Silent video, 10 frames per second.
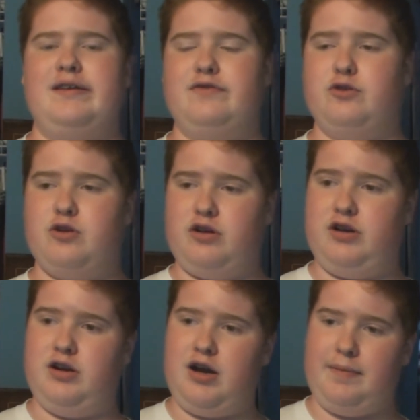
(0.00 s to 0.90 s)
If you
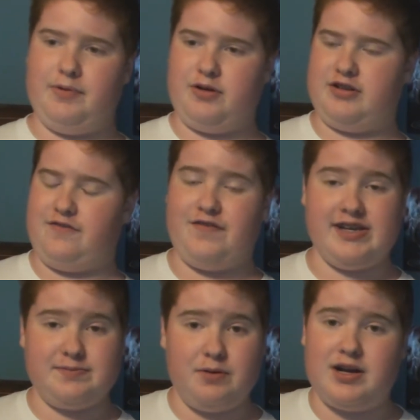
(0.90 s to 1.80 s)
could upload it to
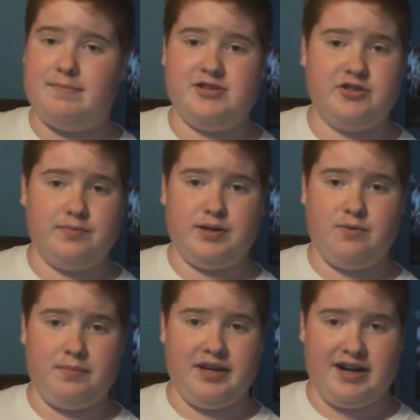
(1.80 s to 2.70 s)
Facebook, I'm assuming
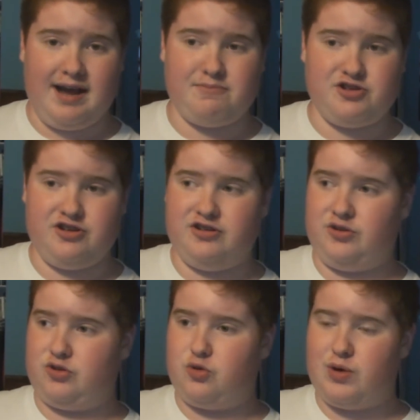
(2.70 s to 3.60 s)
will be an option,
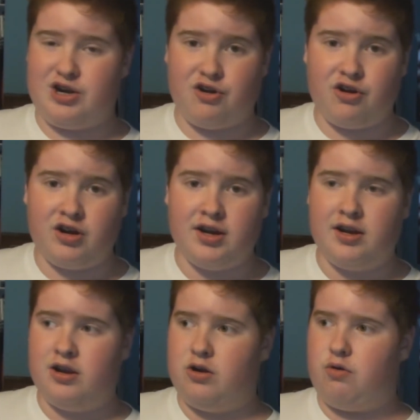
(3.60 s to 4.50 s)
or Twitter,
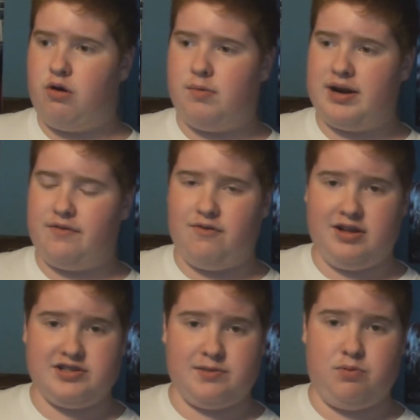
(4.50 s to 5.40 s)
or whatever
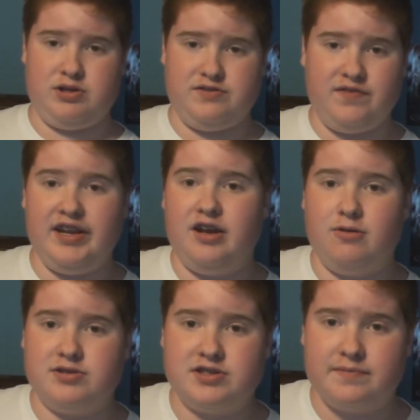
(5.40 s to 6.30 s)
else supports
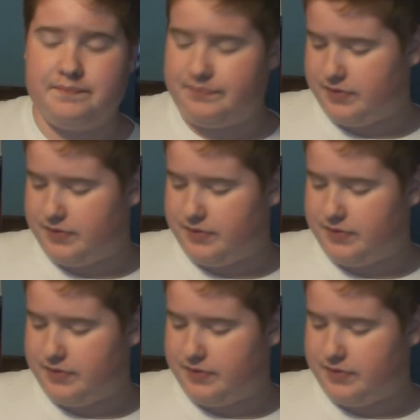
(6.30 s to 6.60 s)
videos.